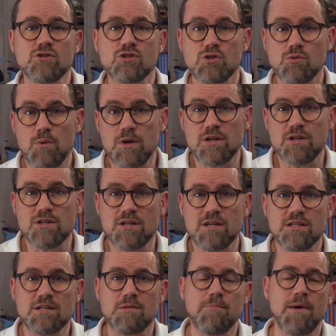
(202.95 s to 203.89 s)
switch
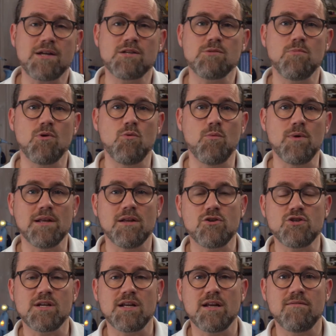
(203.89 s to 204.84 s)
is compatible with
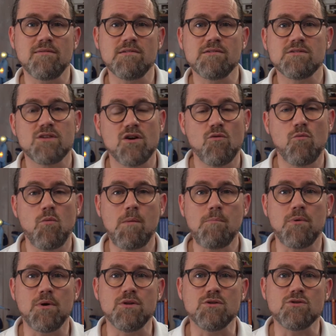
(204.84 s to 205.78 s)
logic levels of
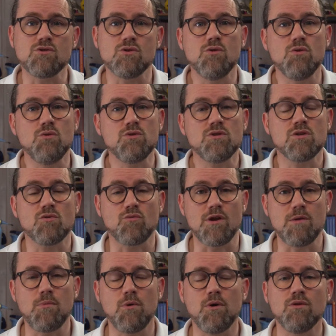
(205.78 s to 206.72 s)
1.2 to
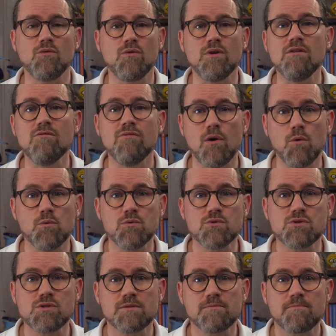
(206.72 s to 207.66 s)
3.3
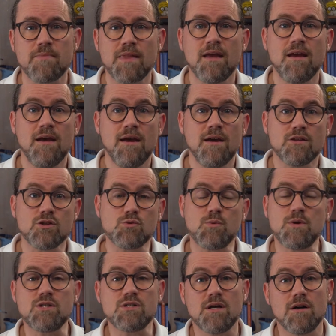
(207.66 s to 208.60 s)
volts. The
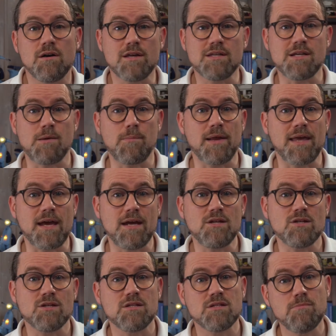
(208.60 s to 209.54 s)
switch targets
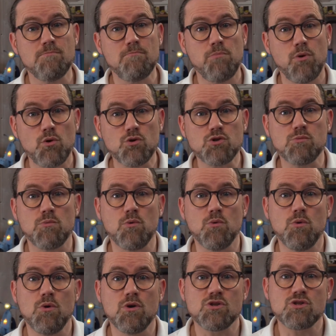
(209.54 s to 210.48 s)
applications in
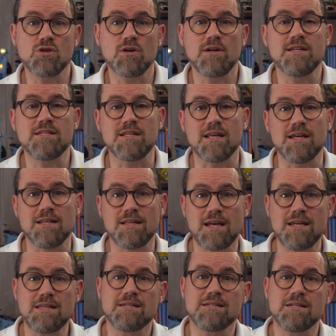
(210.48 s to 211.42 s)
portable solid-state
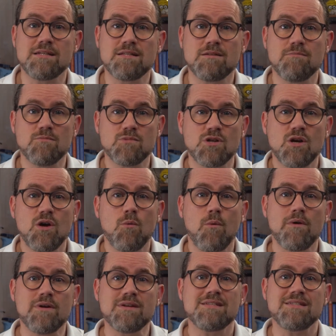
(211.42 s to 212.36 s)
data systems
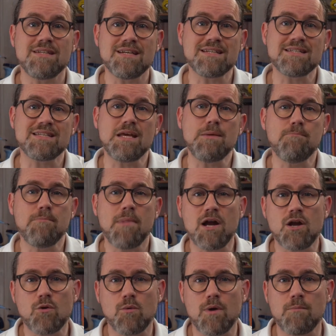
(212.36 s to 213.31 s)
where its 60
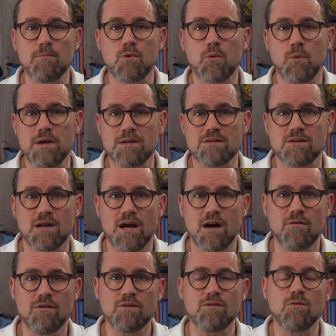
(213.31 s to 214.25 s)
microamp quiescent
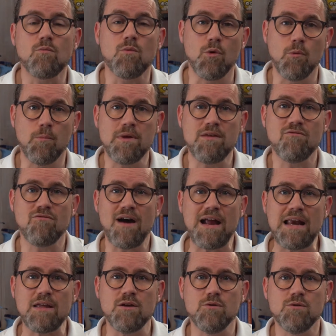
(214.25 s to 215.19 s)
current will be
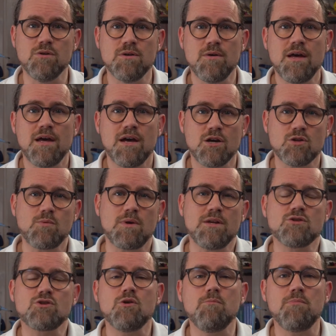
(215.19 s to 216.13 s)
valued, as well
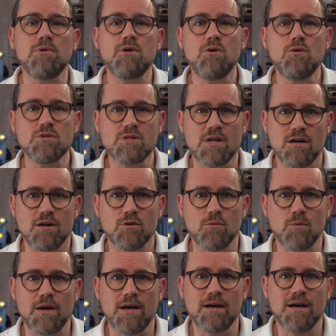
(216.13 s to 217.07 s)
as computer
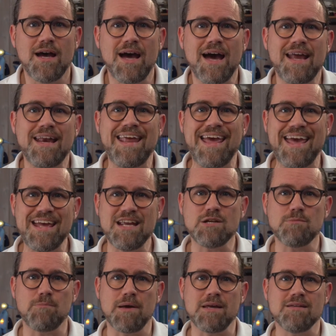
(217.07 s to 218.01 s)
hardware and
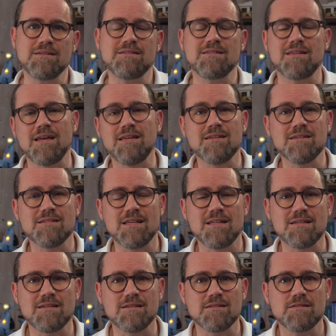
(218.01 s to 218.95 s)
edge-based data
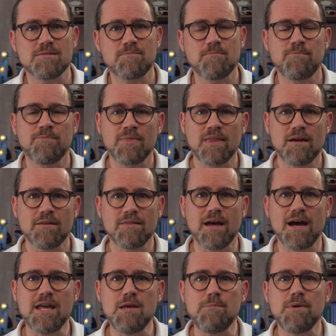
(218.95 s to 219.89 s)
centers.
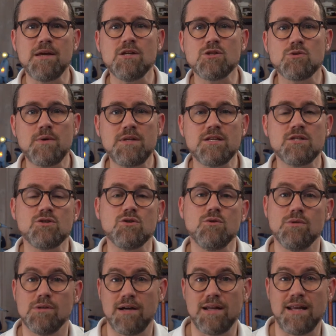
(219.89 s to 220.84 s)
The
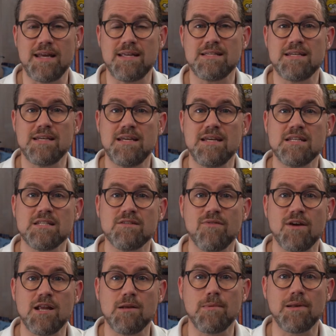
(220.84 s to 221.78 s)
AP22980 is
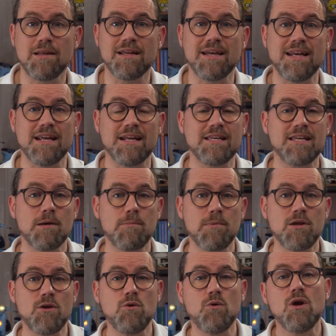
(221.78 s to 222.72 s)
available in a
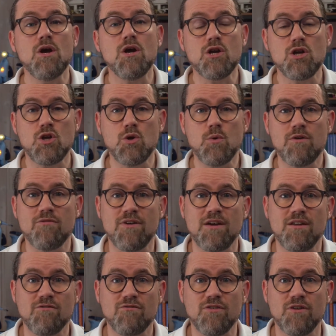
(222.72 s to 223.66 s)

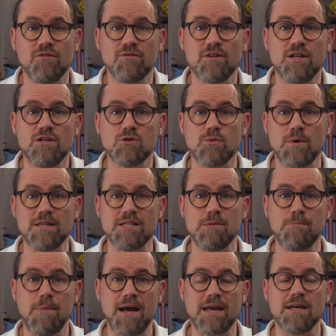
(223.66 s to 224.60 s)

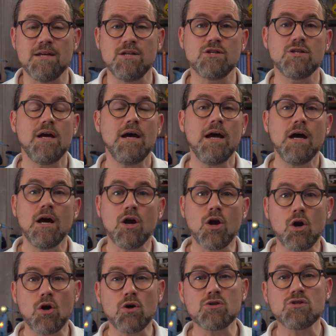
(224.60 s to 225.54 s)
WQFN1520 package and
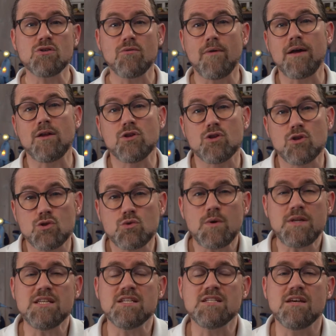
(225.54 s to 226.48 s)
costs around
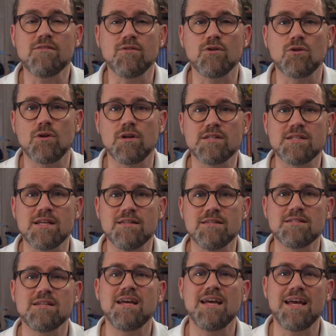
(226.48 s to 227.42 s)
$27
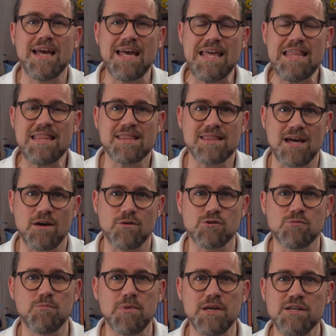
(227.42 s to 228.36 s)
cents in
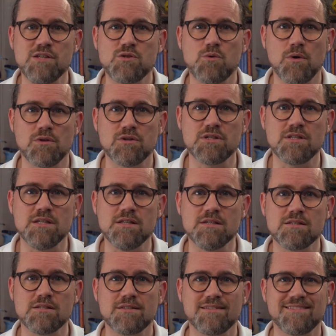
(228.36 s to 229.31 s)
thousand piece
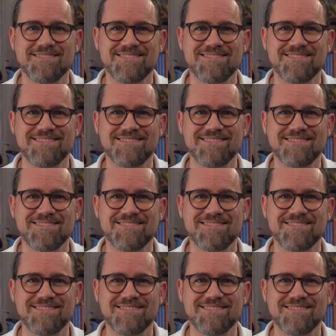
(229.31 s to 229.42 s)
quantities.